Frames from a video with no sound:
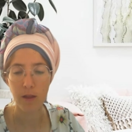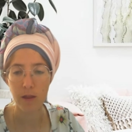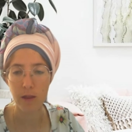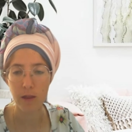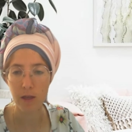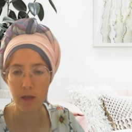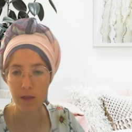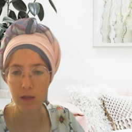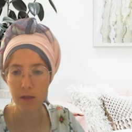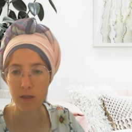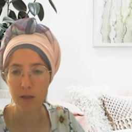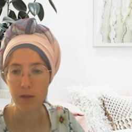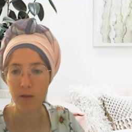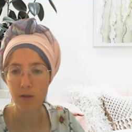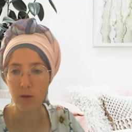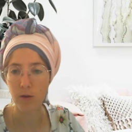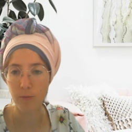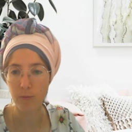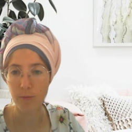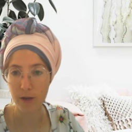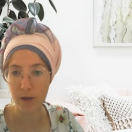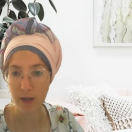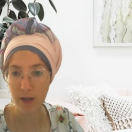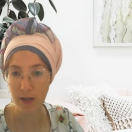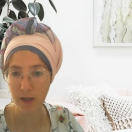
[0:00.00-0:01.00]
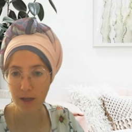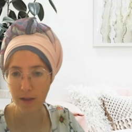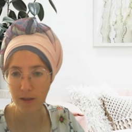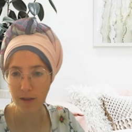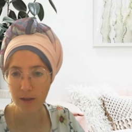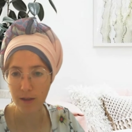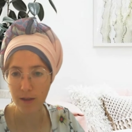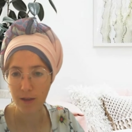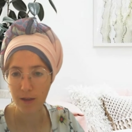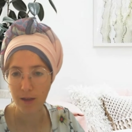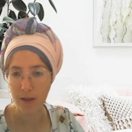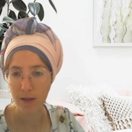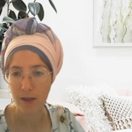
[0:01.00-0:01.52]
thing in your brain
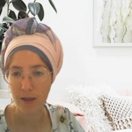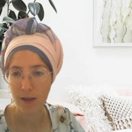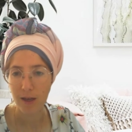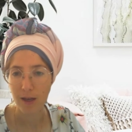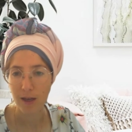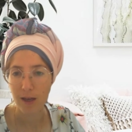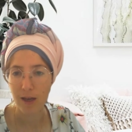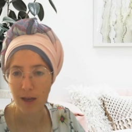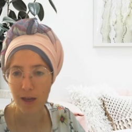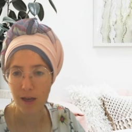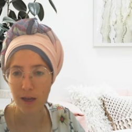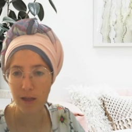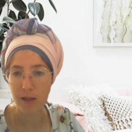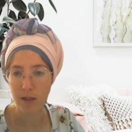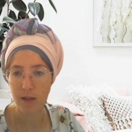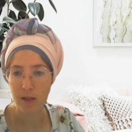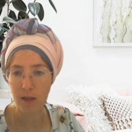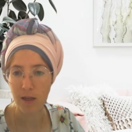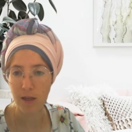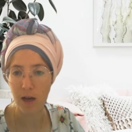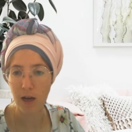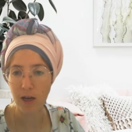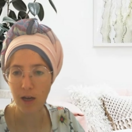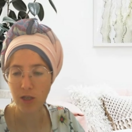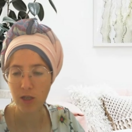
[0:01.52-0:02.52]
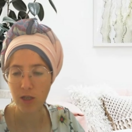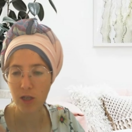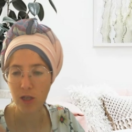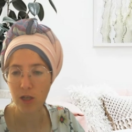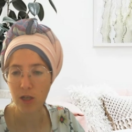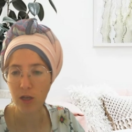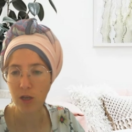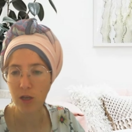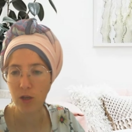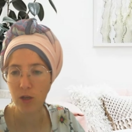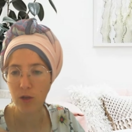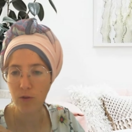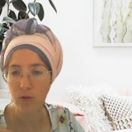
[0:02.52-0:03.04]
and
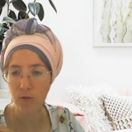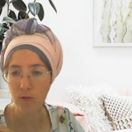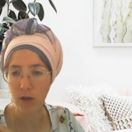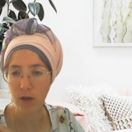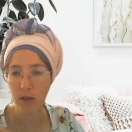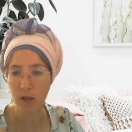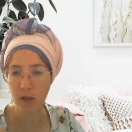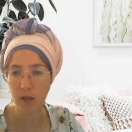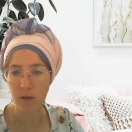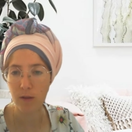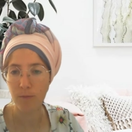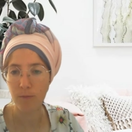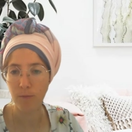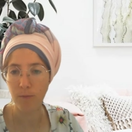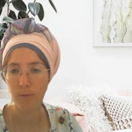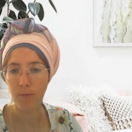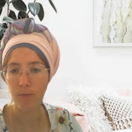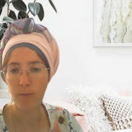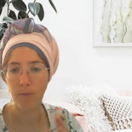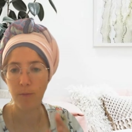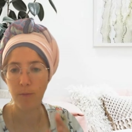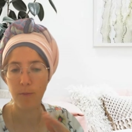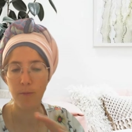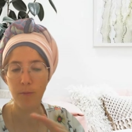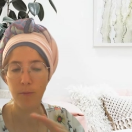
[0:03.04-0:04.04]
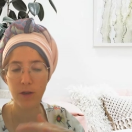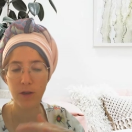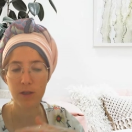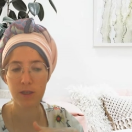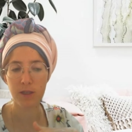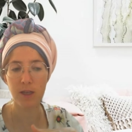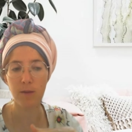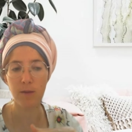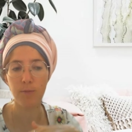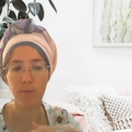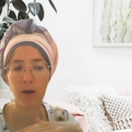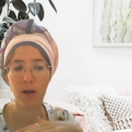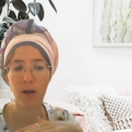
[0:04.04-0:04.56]
actually cure it and brings
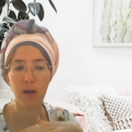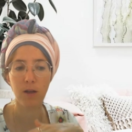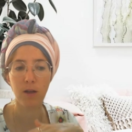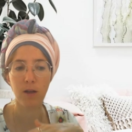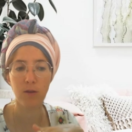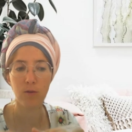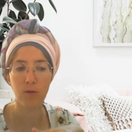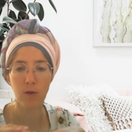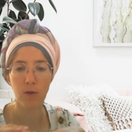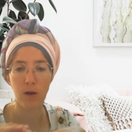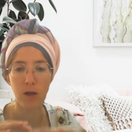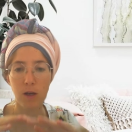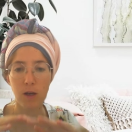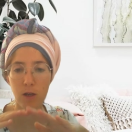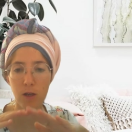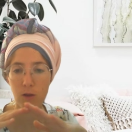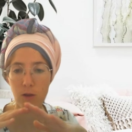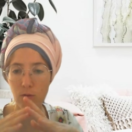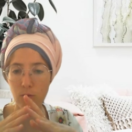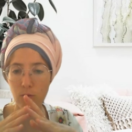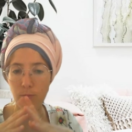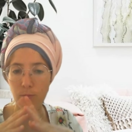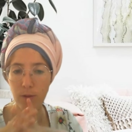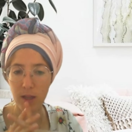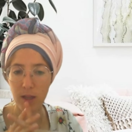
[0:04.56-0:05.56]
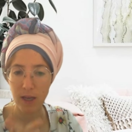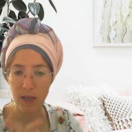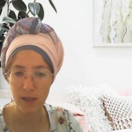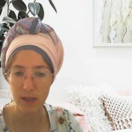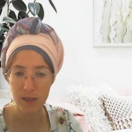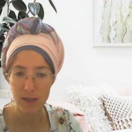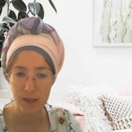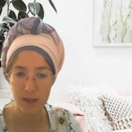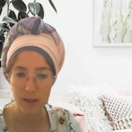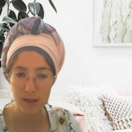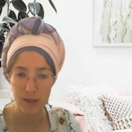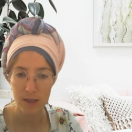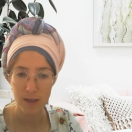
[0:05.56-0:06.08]
it back to a cure
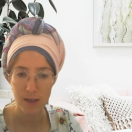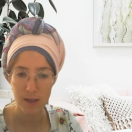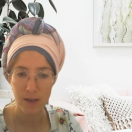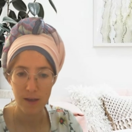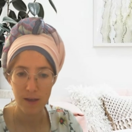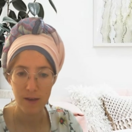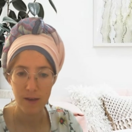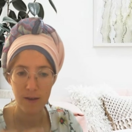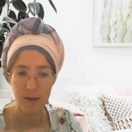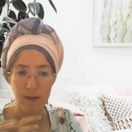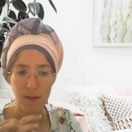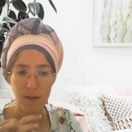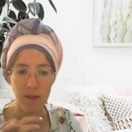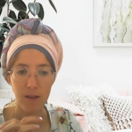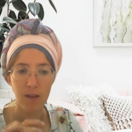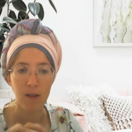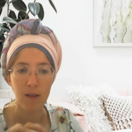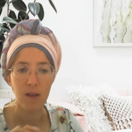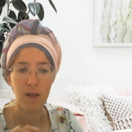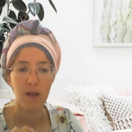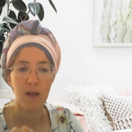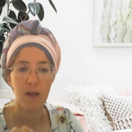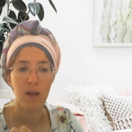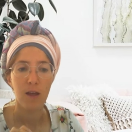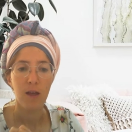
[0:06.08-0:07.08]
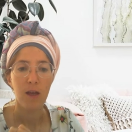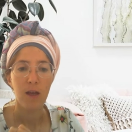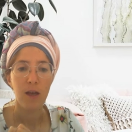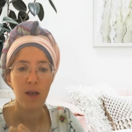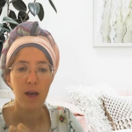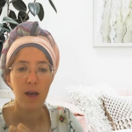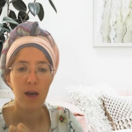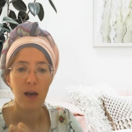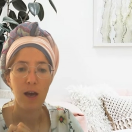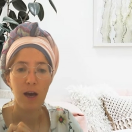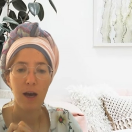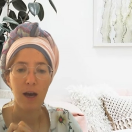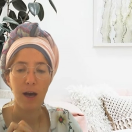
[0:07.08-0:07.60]
place.
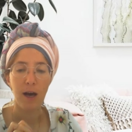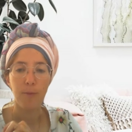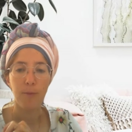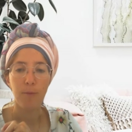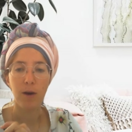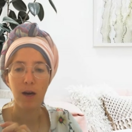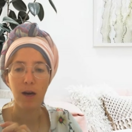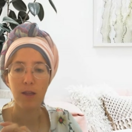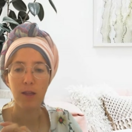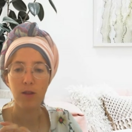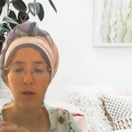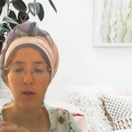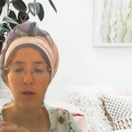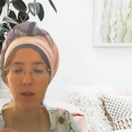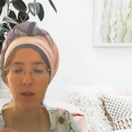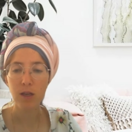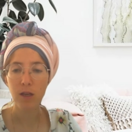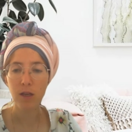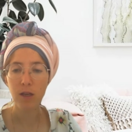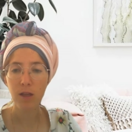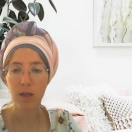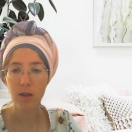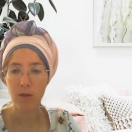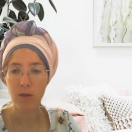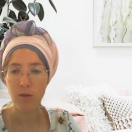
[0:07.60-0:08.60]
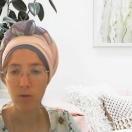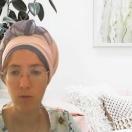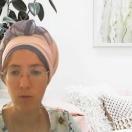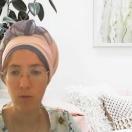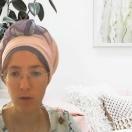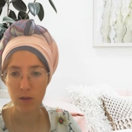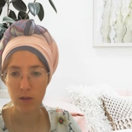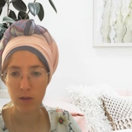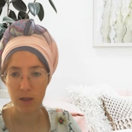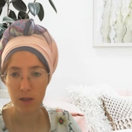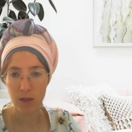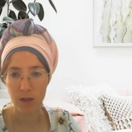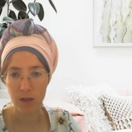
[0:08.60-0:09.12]
Another
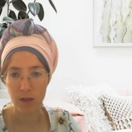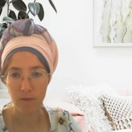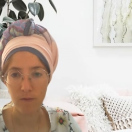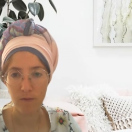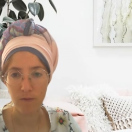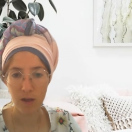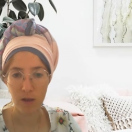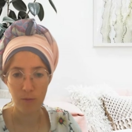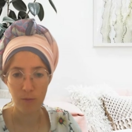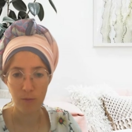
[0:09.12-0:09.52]
tool that is very